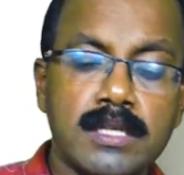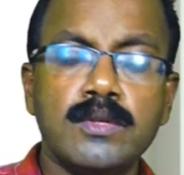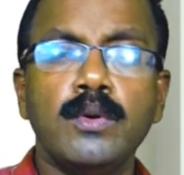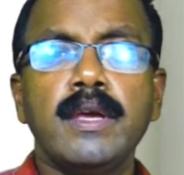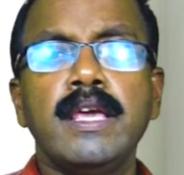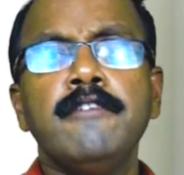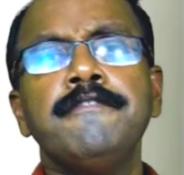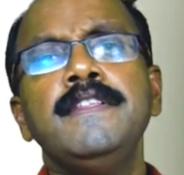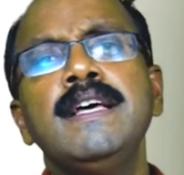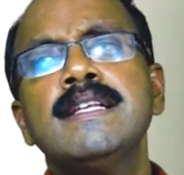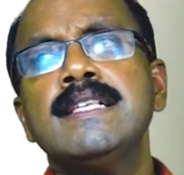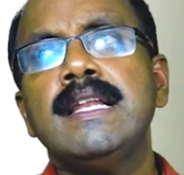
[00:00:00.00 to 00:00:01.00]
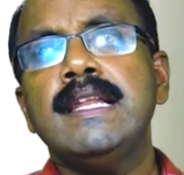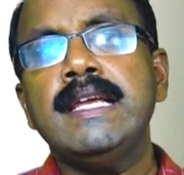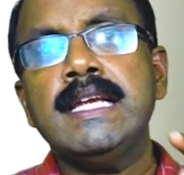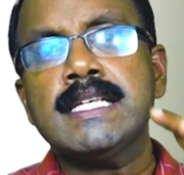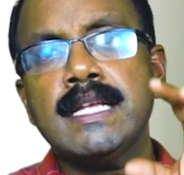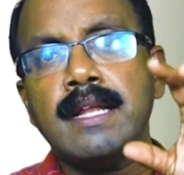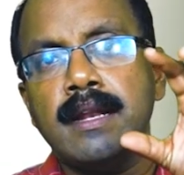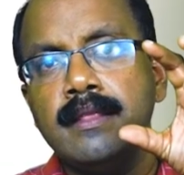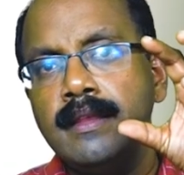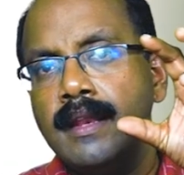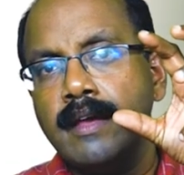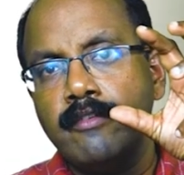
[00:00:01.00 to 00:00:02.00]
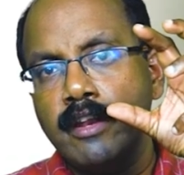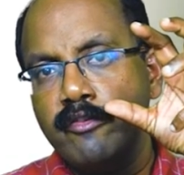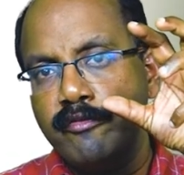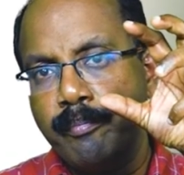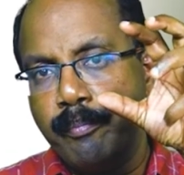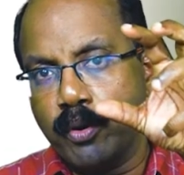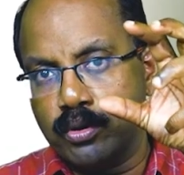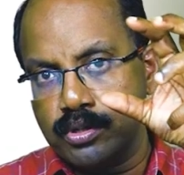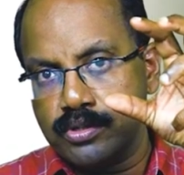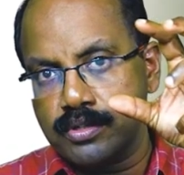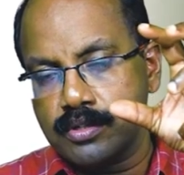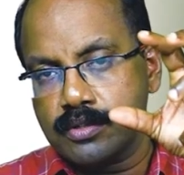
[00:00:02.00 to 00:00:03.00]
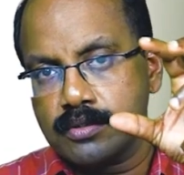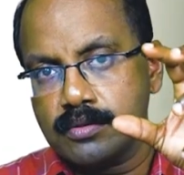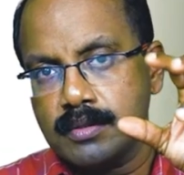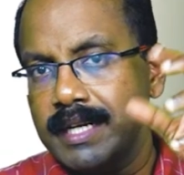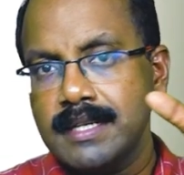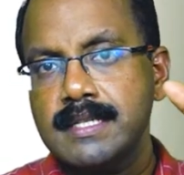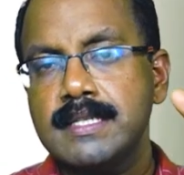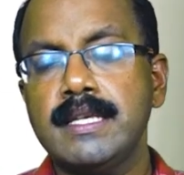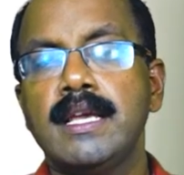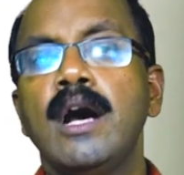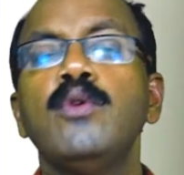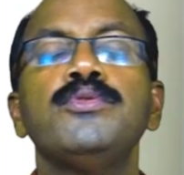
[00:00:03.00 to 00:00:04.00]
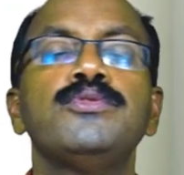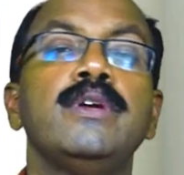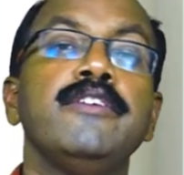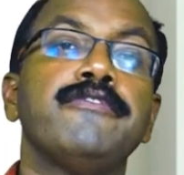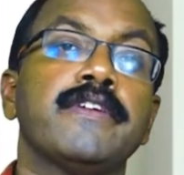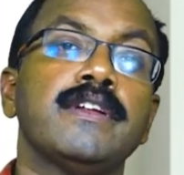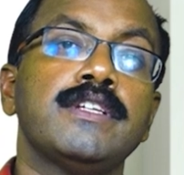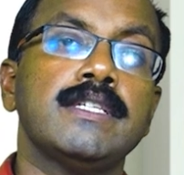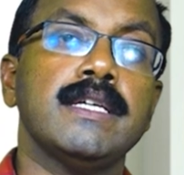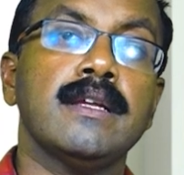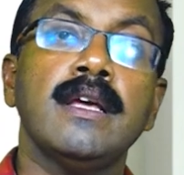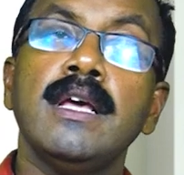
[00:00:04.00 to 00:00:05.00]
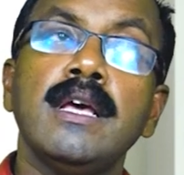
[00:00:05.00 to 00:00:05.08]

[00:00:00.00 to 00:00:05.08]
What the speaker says: So if there is a lesion at the level of PONS, let us see how to differentiate,